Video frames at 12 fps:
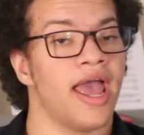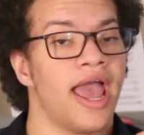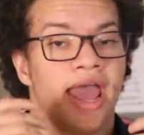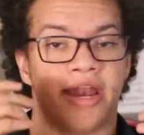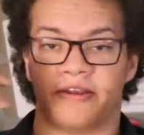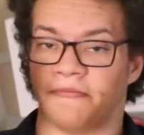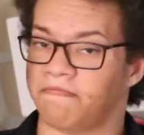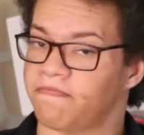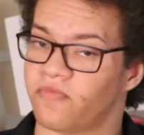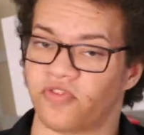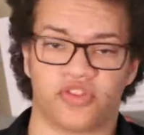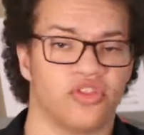and
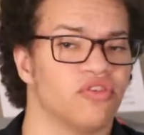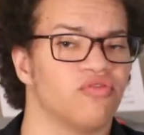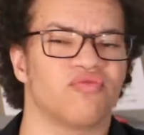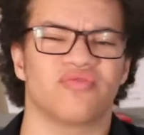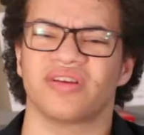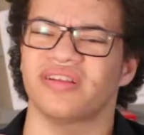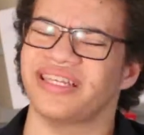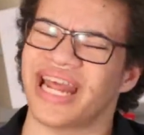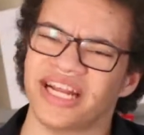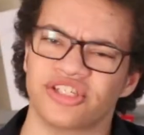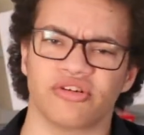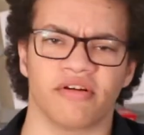the
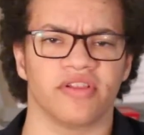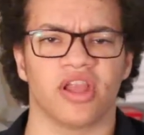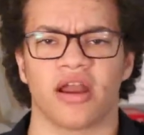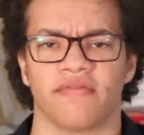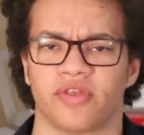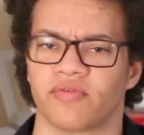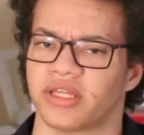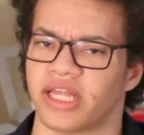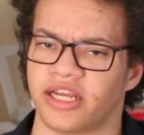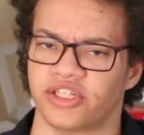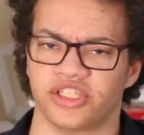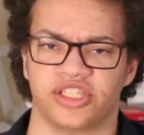nature of a lot of the
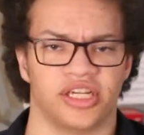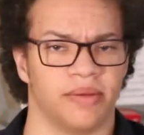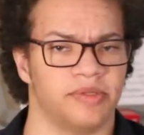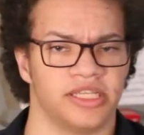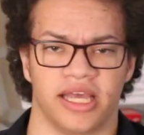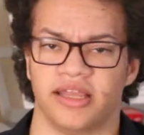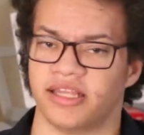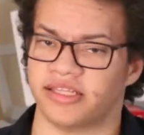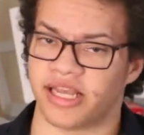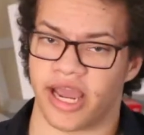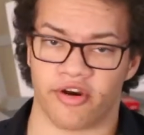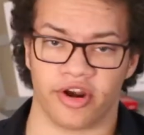relationships in
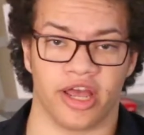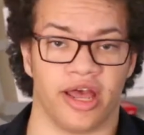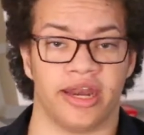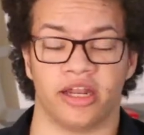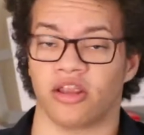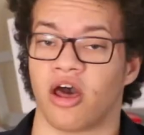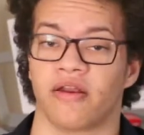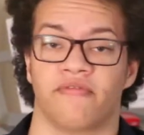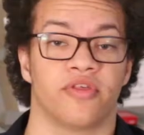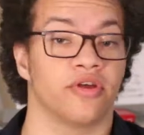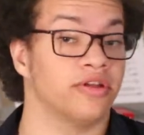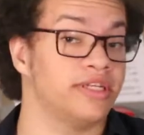this area and a lot of
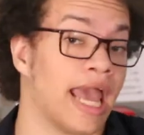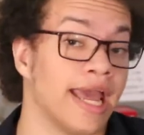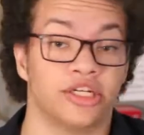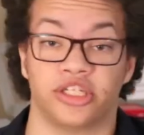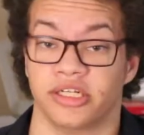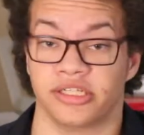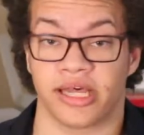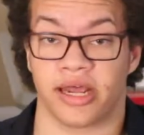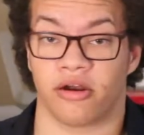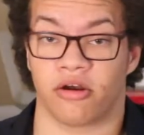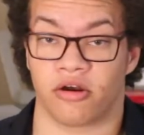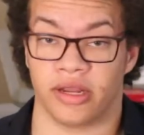the tensions
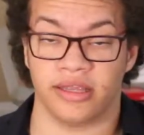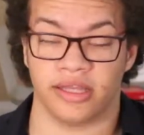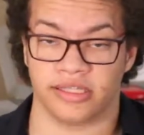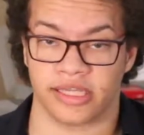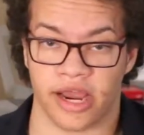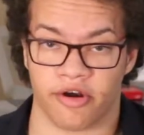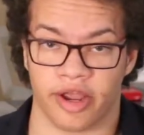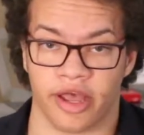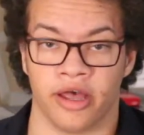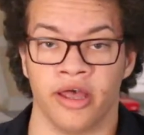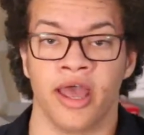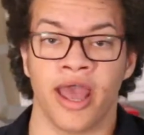that are in this area.